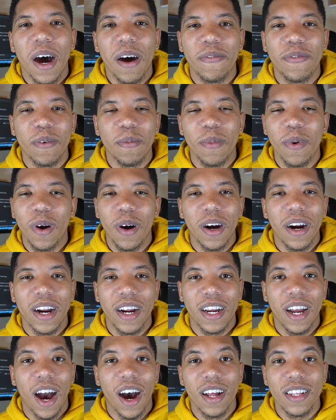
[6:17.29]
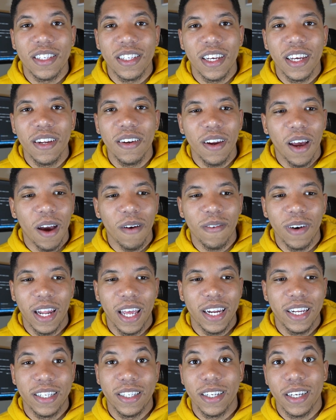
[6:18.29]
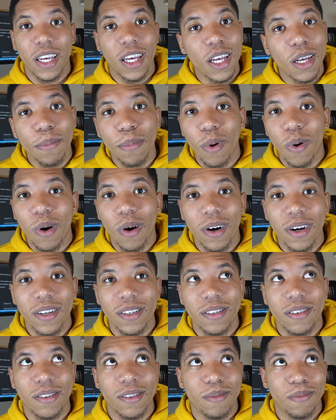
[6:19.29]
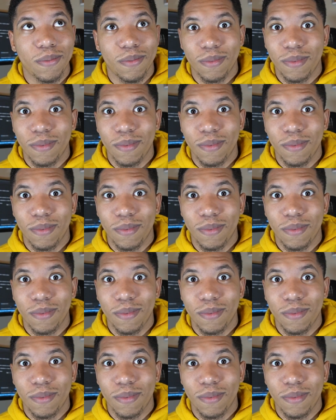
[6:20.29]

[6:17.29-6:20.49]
for more content related to keyboards,